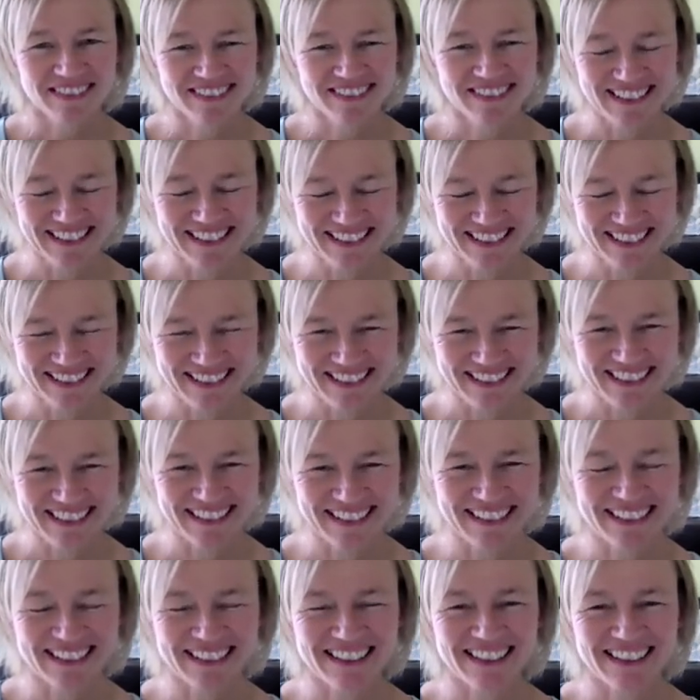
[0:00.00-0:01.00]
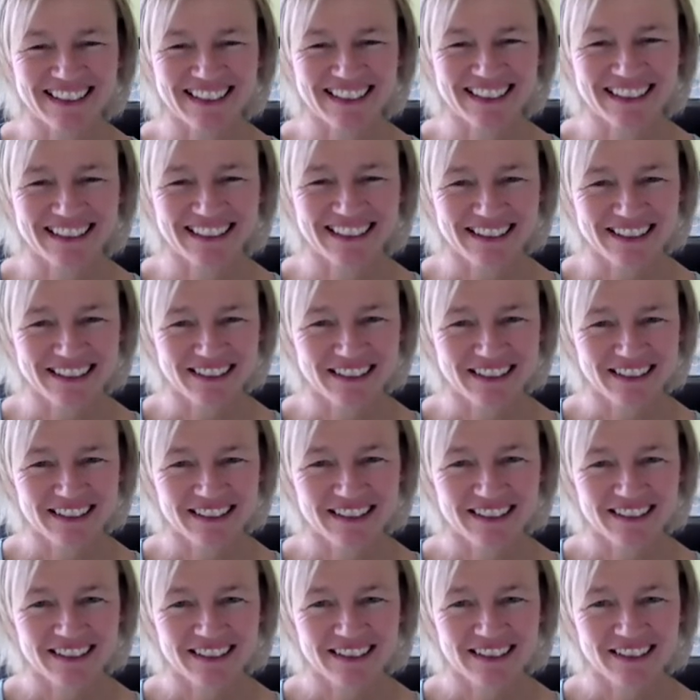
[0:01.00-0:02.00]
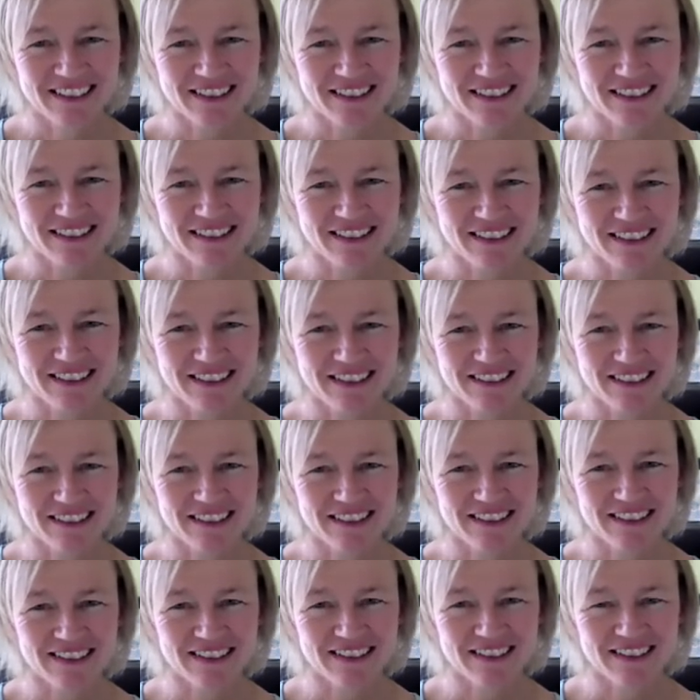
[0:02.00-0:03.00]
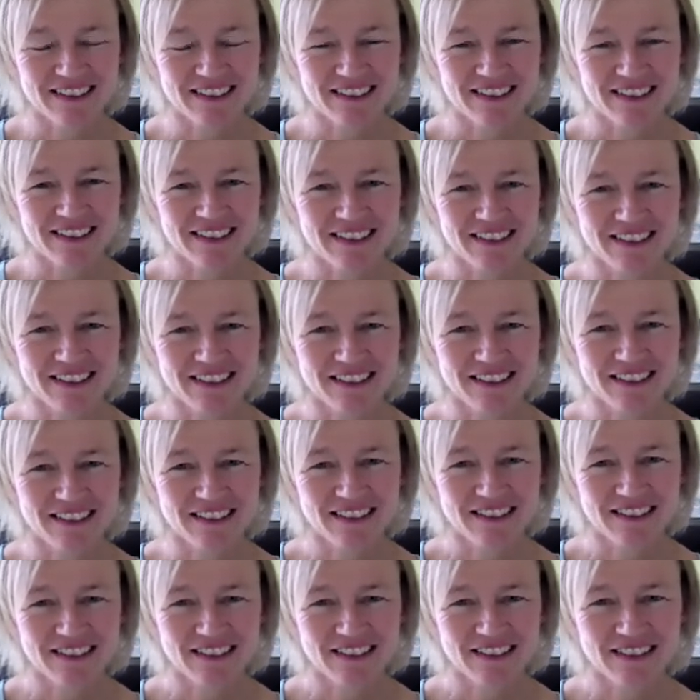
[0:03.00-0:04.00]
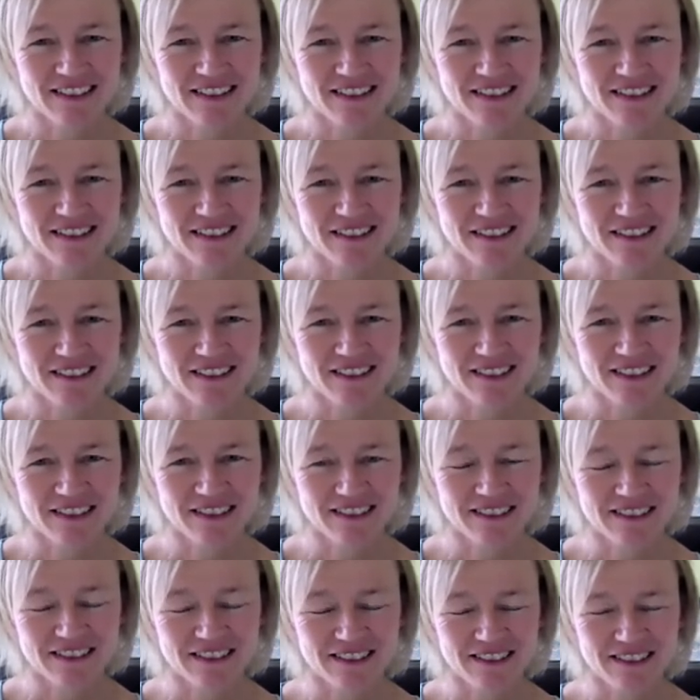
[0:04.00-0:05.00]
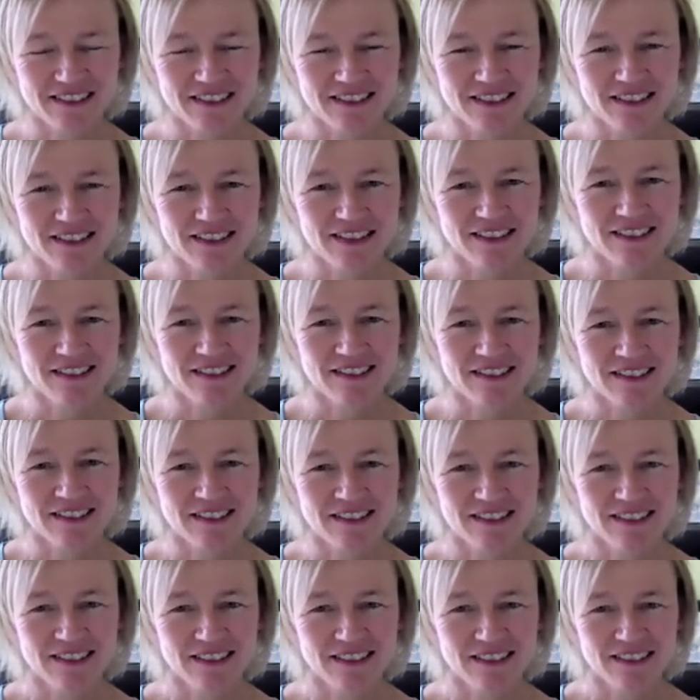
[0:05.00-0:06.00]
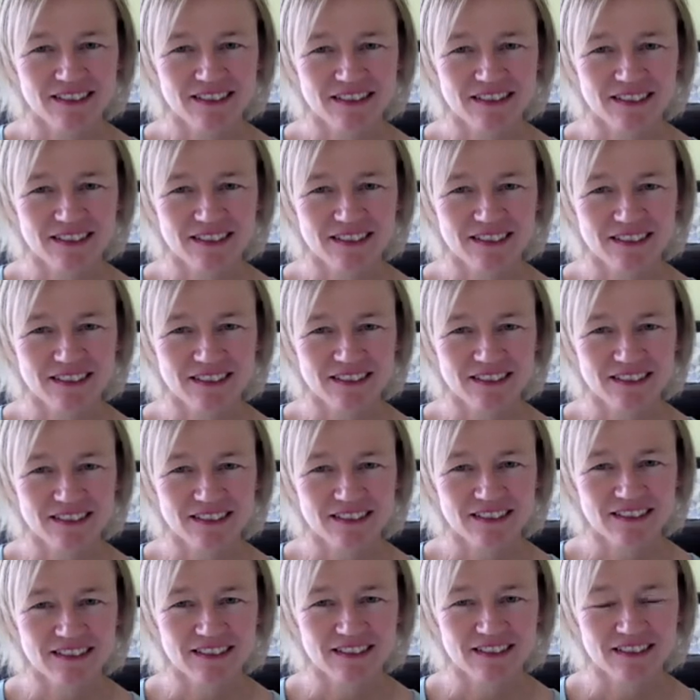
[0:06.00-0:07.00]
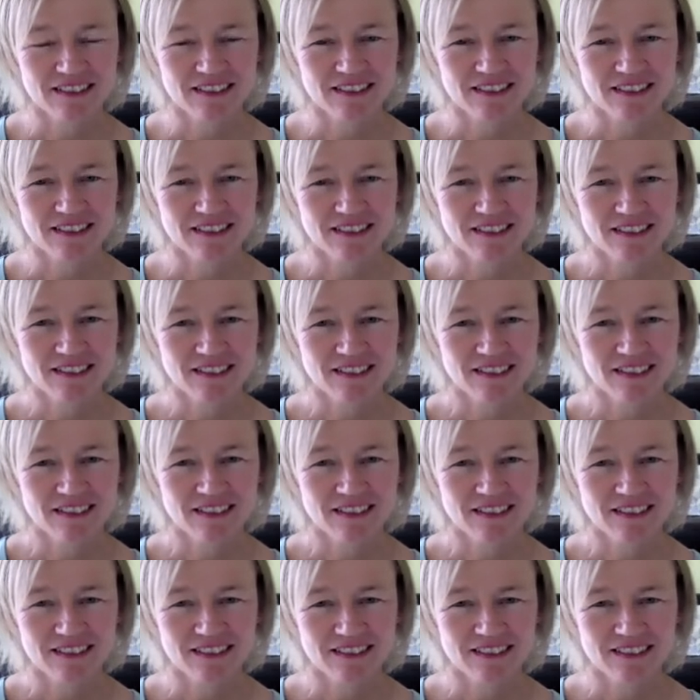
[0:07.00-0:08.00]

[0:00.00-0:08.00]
(not speaking)